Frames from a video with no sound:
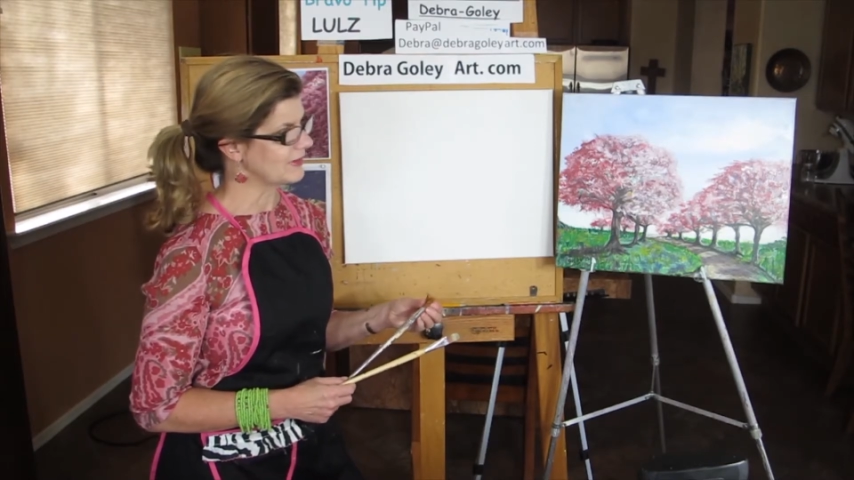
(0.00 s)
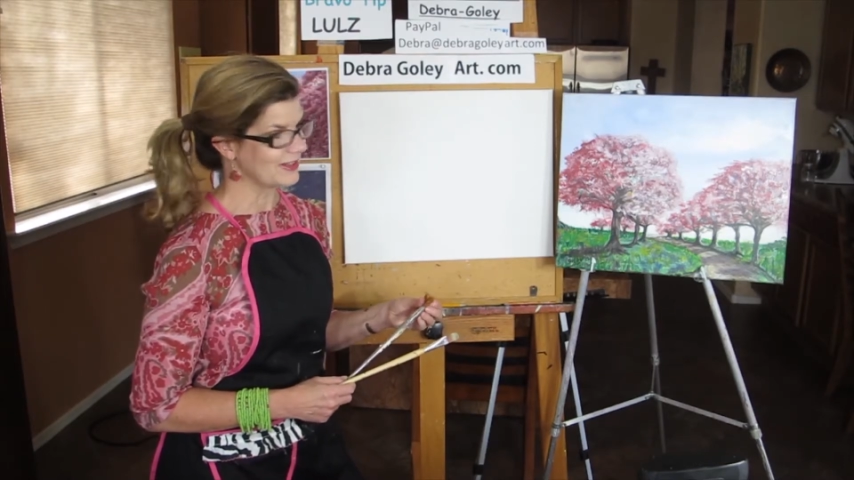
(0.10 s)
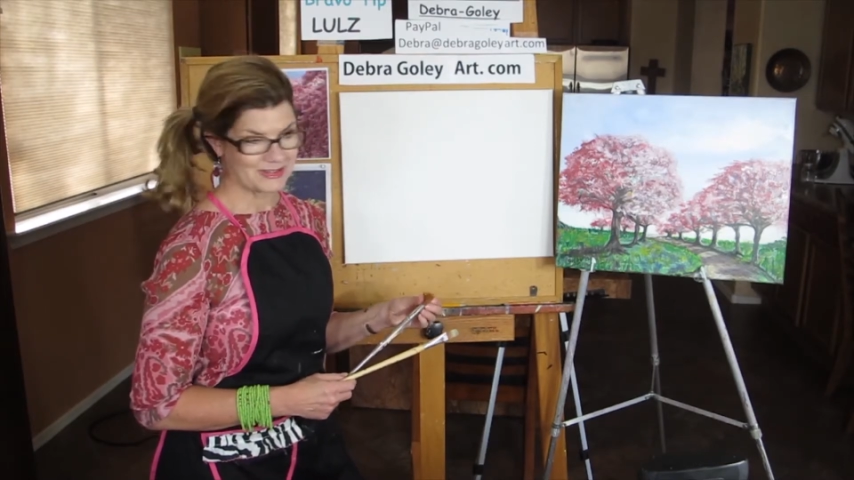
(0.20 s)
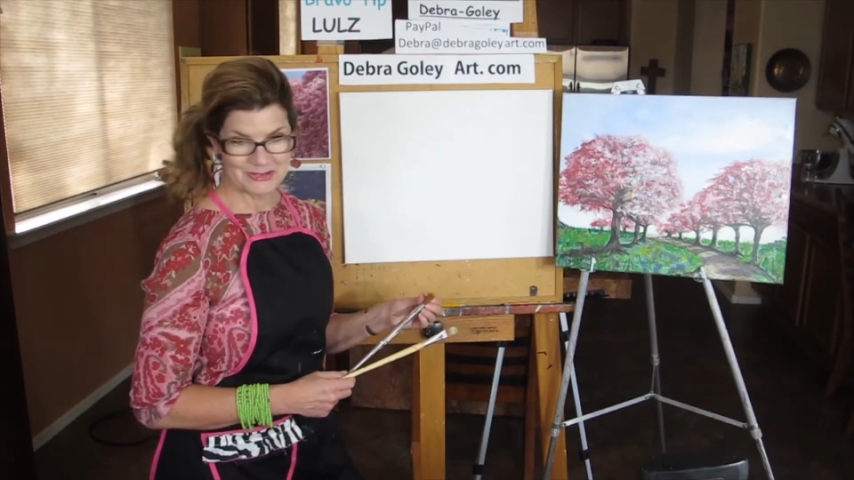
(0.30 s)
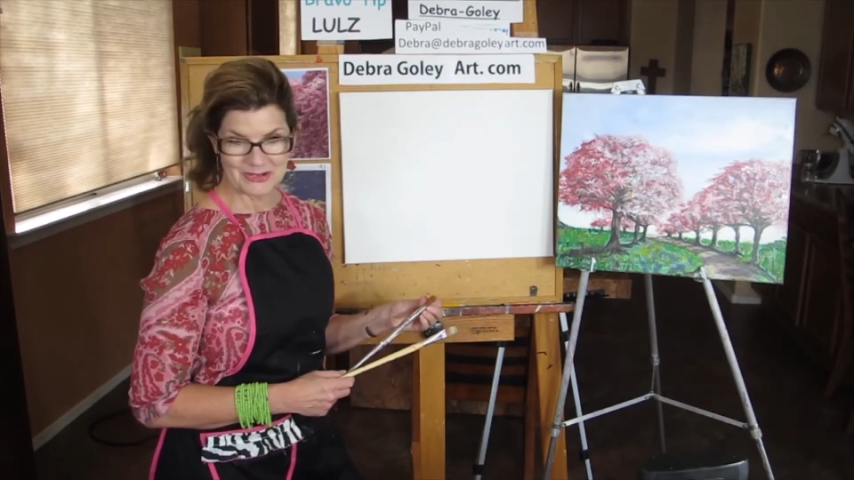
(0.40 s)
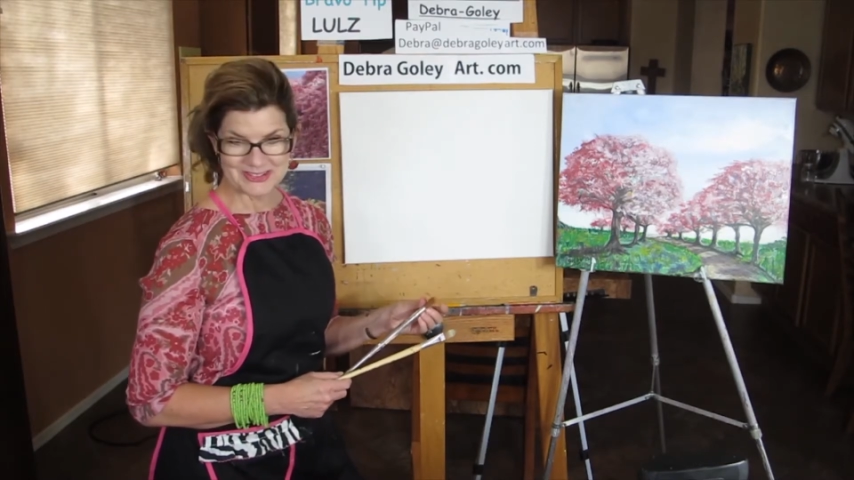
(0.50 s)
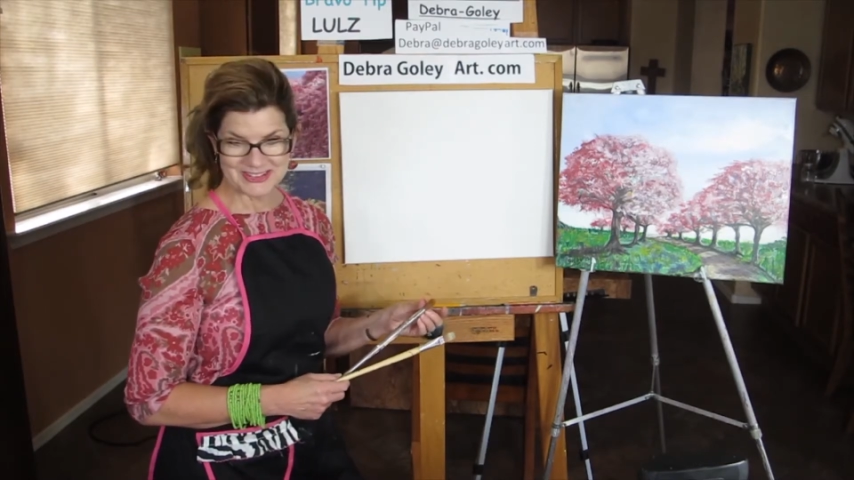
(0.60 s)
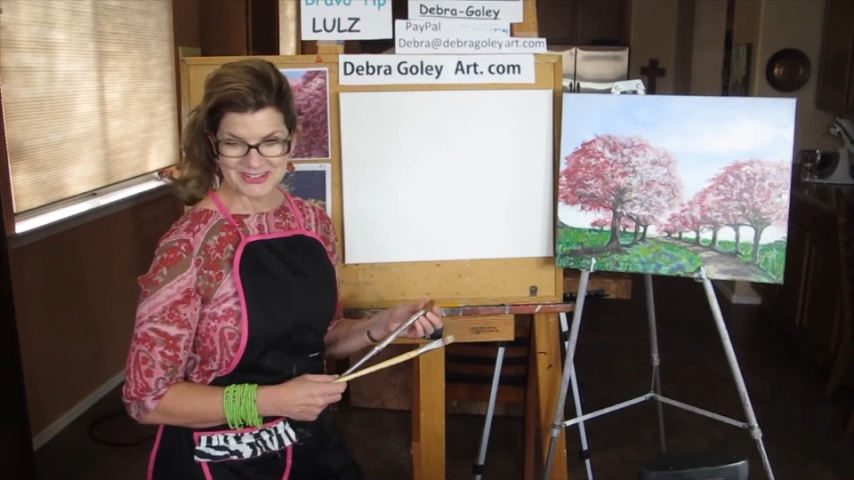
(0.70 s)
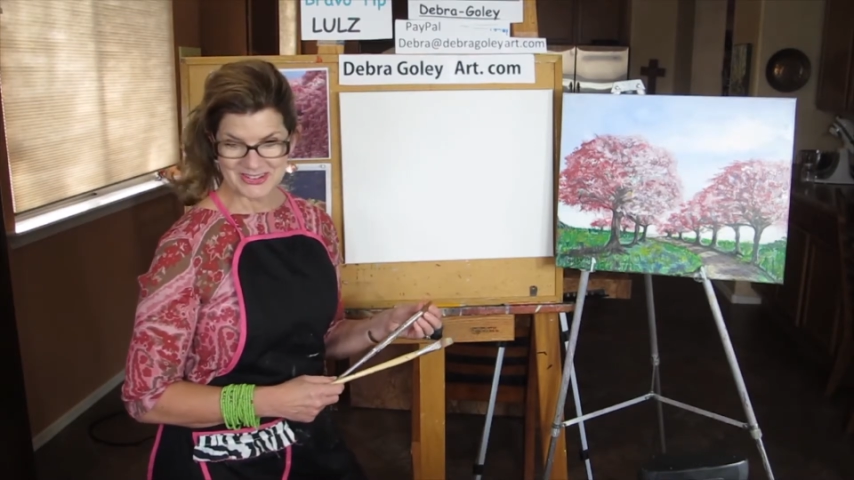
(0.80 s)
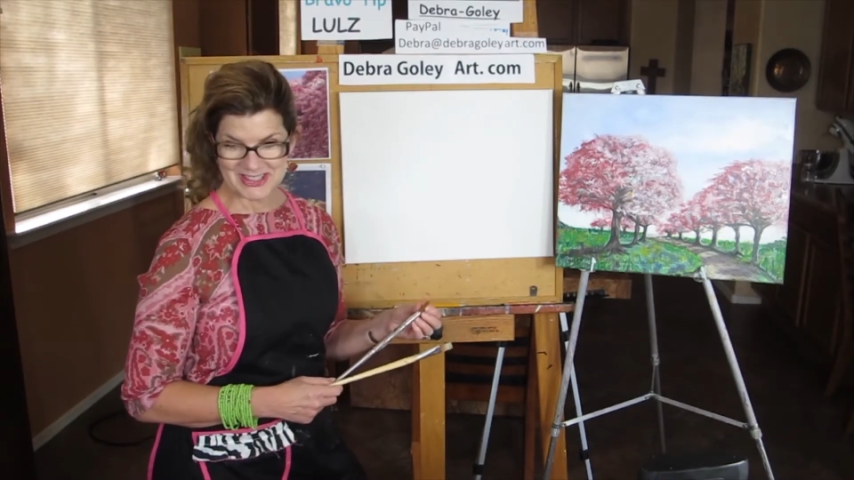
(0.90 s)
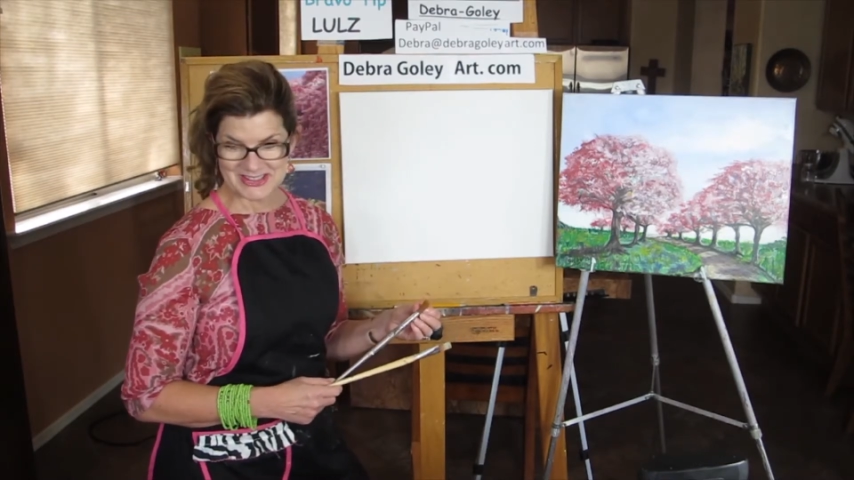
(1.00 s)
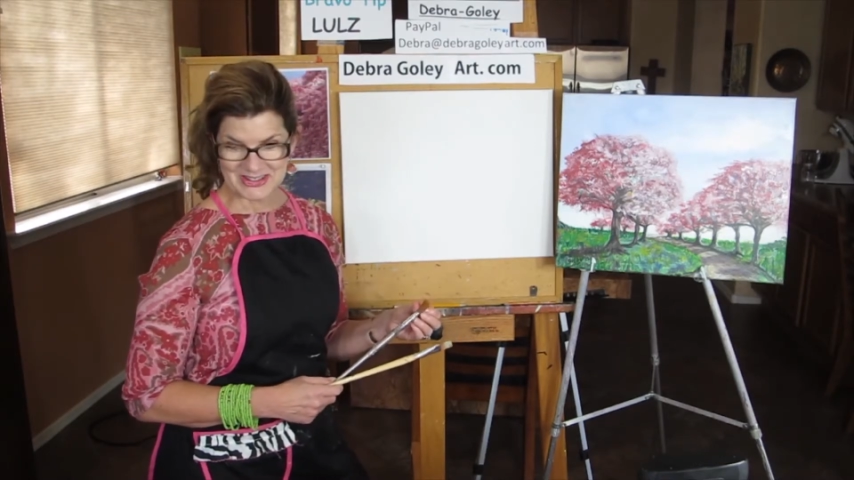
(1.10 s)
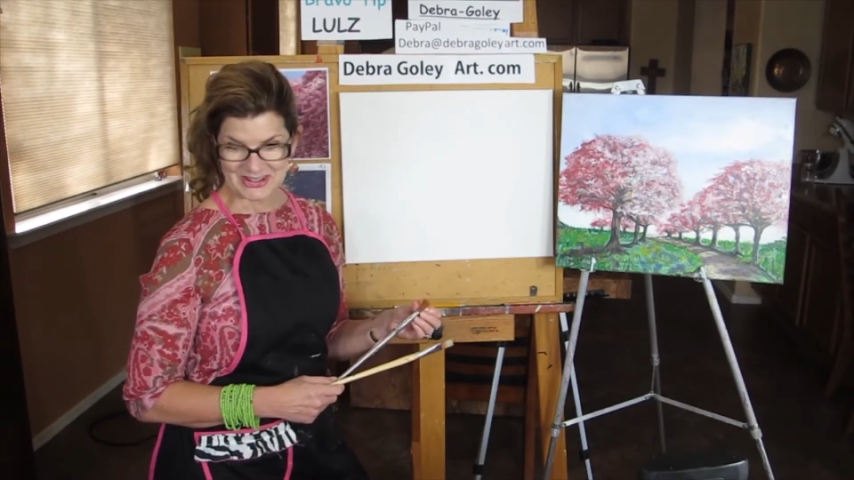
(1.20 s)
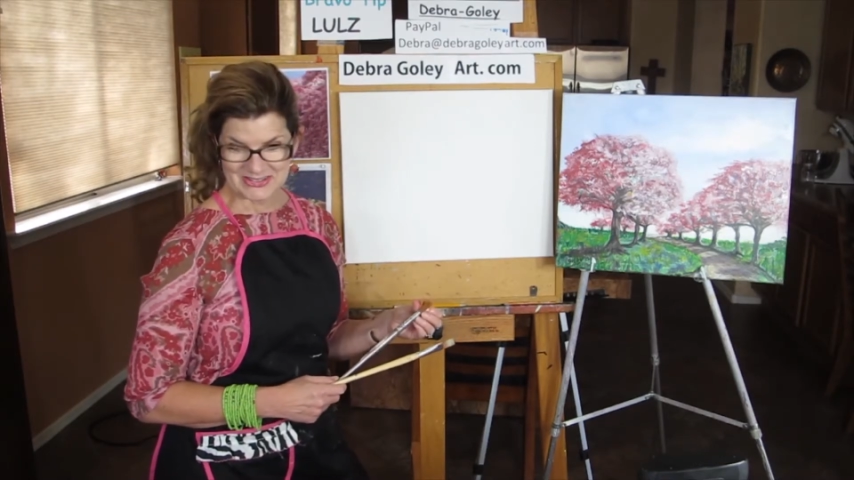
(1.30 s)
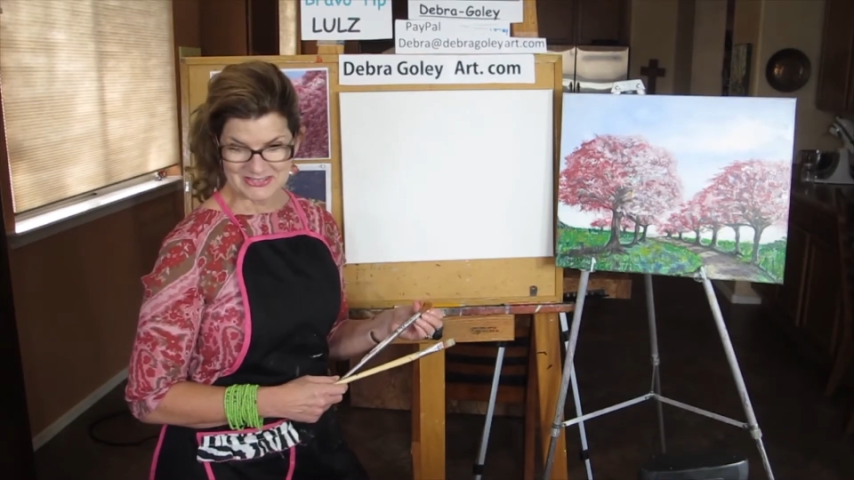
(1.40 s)
you all did a great
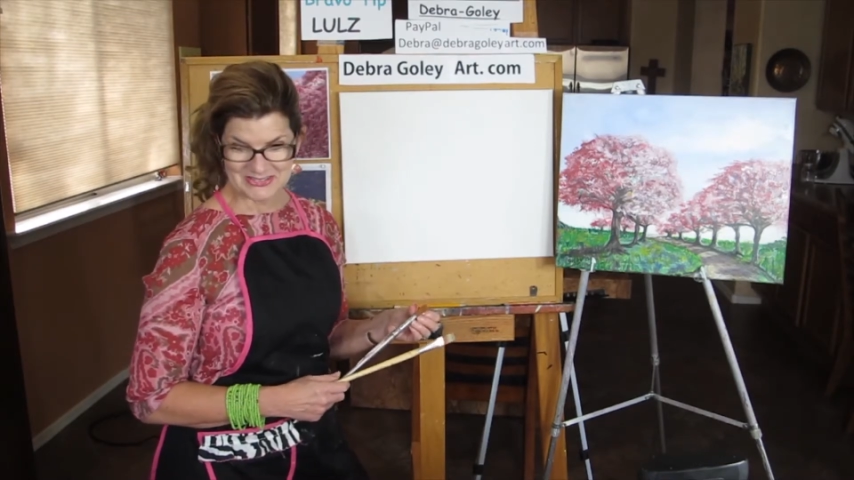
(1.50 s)
job.